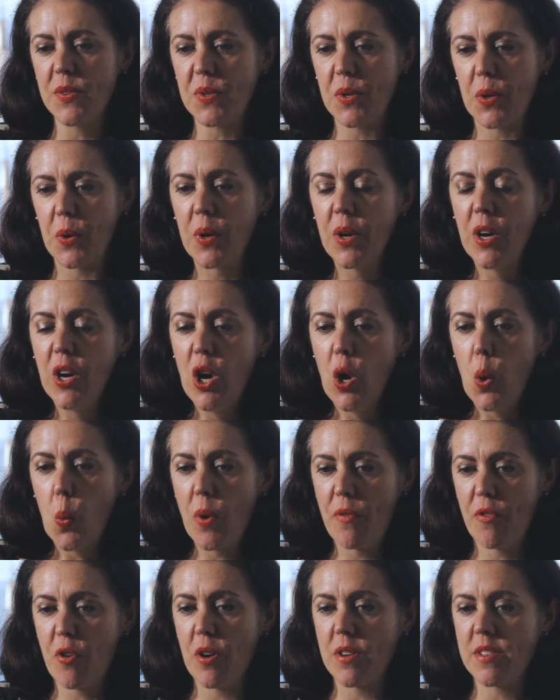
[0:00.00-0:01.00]
So
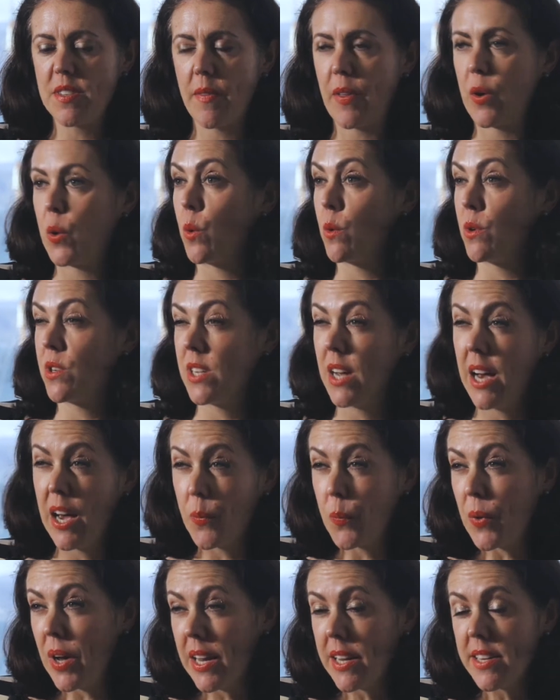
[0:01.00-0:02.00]
we've got something called
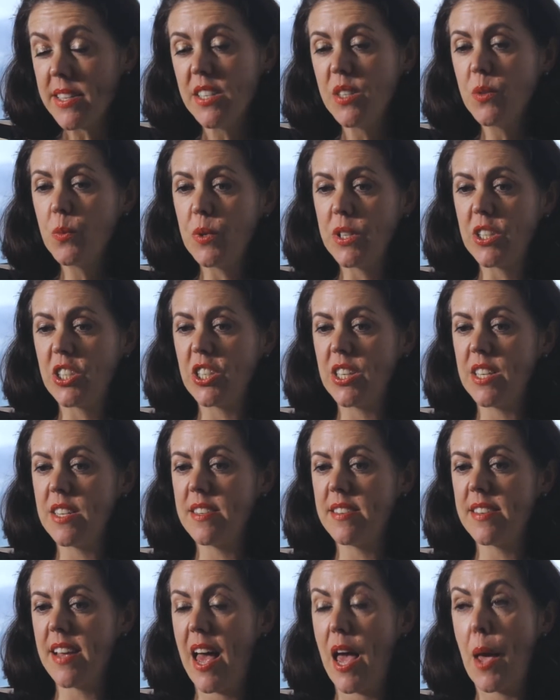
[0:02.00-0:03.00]
Dine Wellington, which
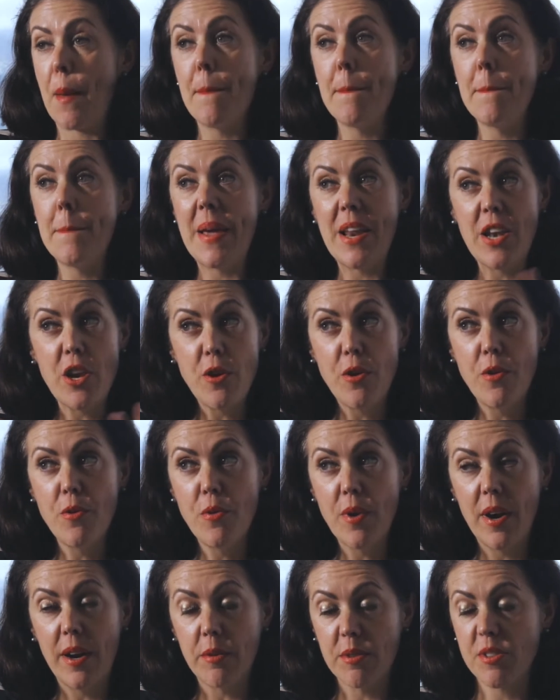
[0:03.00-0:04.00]
is a
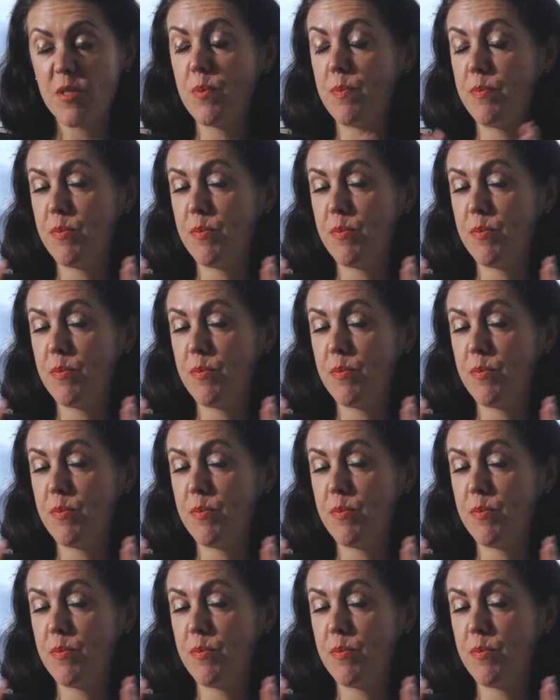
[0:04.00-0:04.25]
menu, uh, or